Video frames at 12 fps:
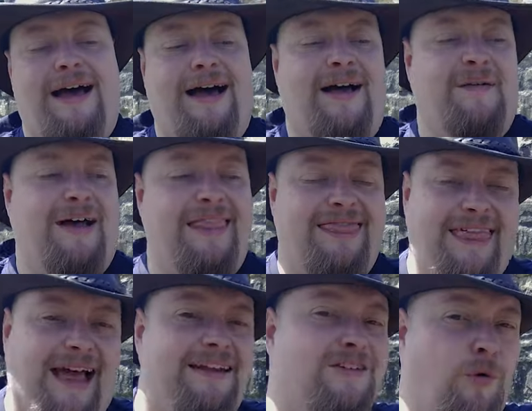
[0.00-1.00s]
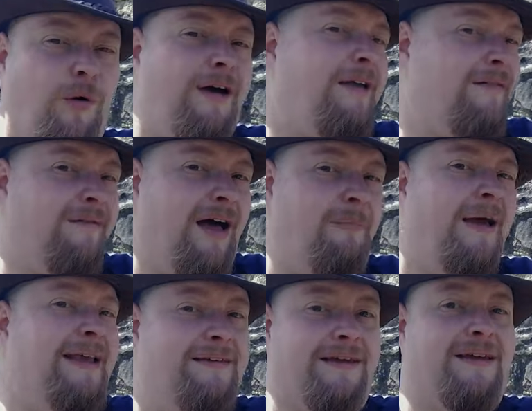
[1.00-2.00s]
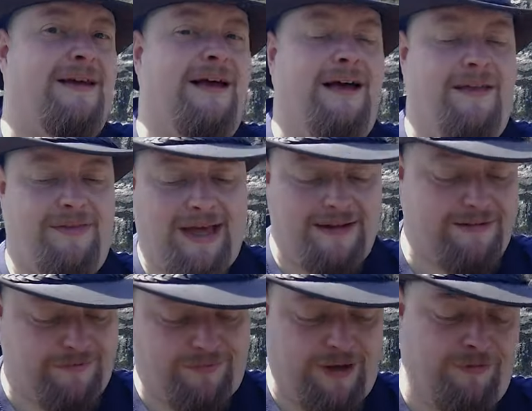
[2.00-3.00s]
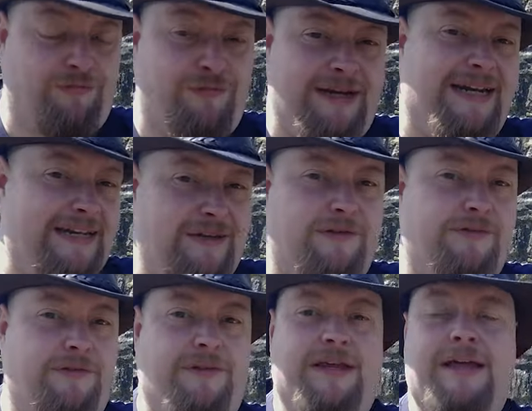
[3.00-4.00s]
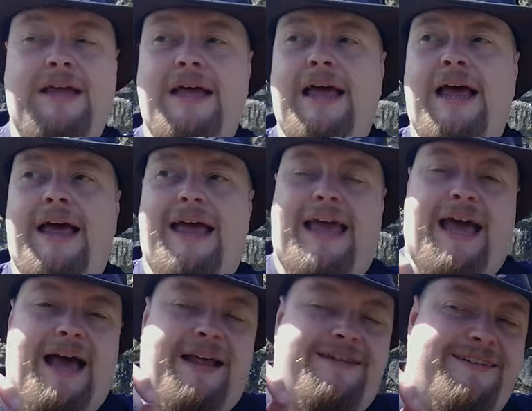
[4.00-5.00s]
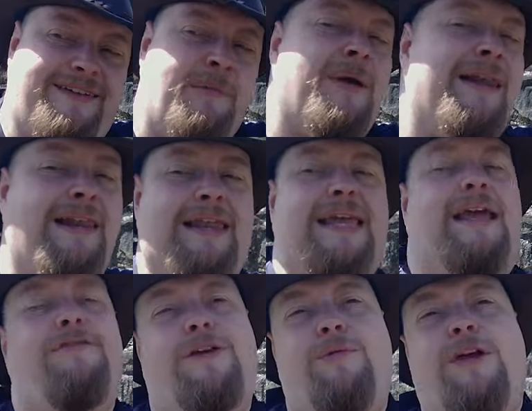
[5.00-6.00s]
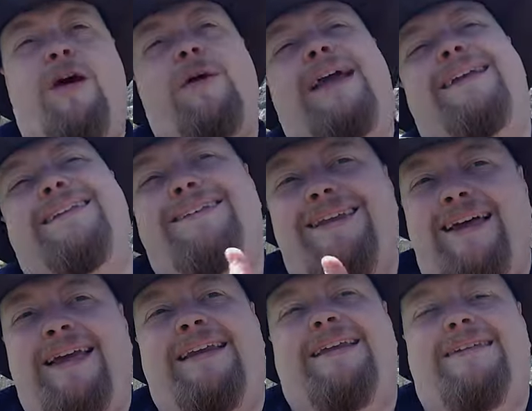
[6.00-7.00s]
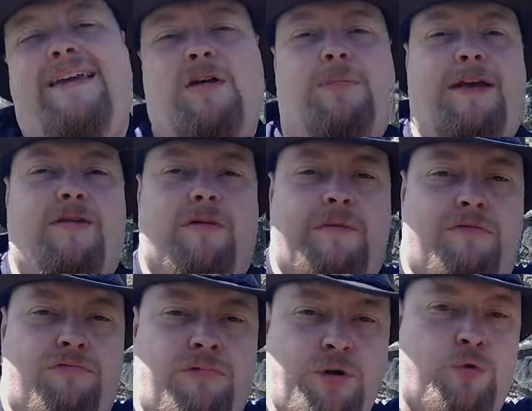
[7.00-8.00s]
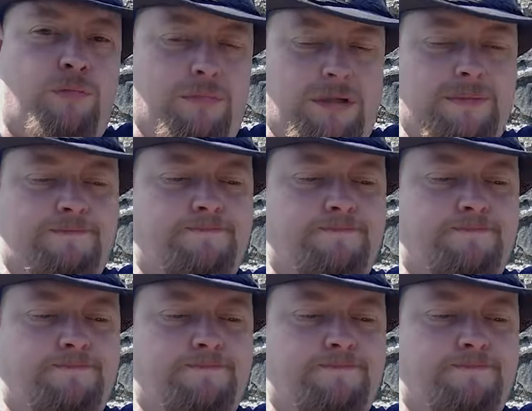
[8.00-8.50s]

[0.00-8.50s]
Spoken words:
And that's quite amazing. That's a really useful thing. Similarly, if you go inside and take a picture of a room,